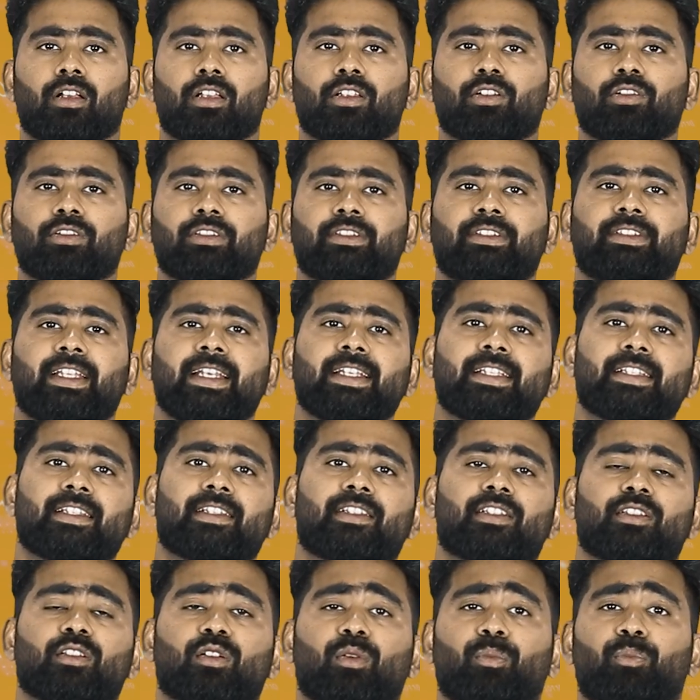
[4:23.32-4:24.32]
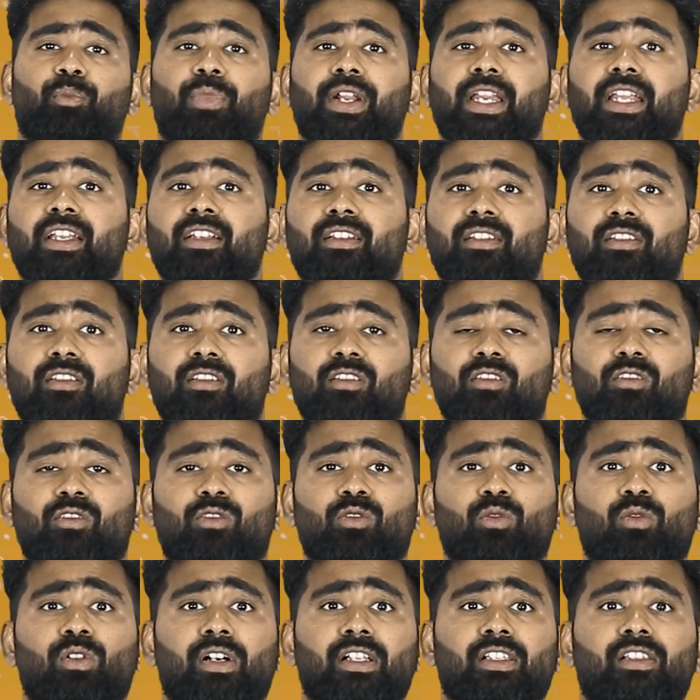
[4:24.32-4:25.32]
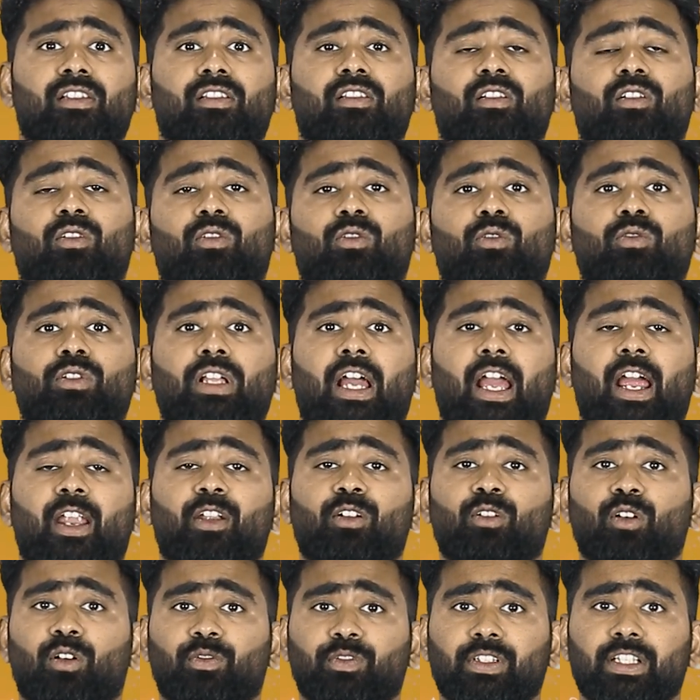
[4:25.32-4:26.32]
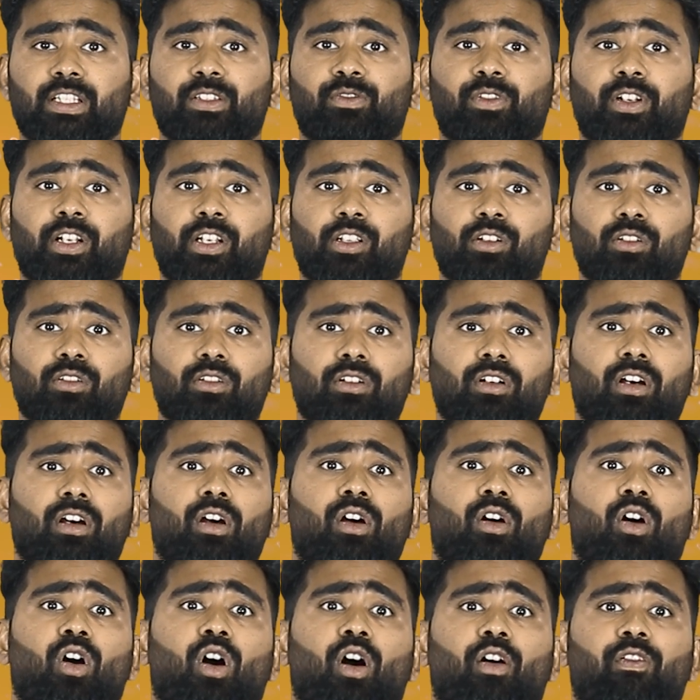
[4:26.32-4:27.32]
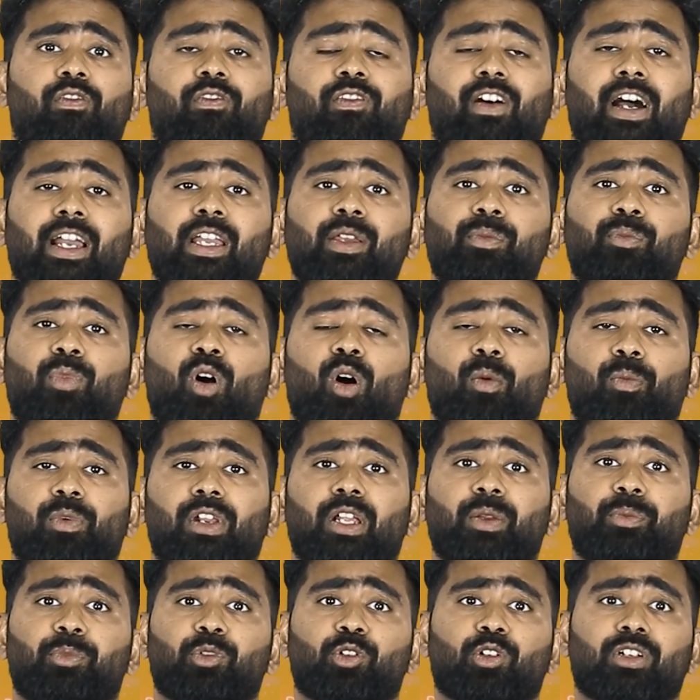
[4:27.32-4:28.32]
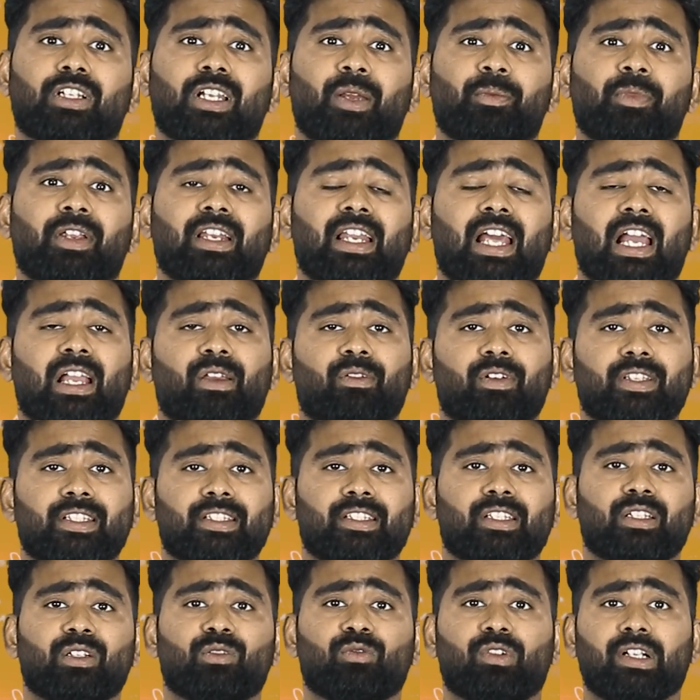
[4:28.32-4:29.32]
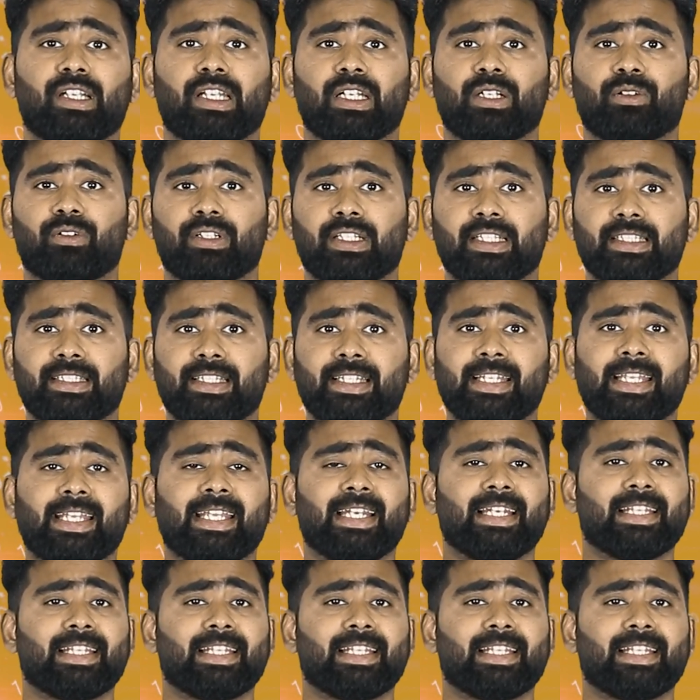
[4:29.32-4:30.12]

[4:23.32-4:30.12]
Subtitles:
So this brings to us to the end of this video of 5 popular programming languages in 2023.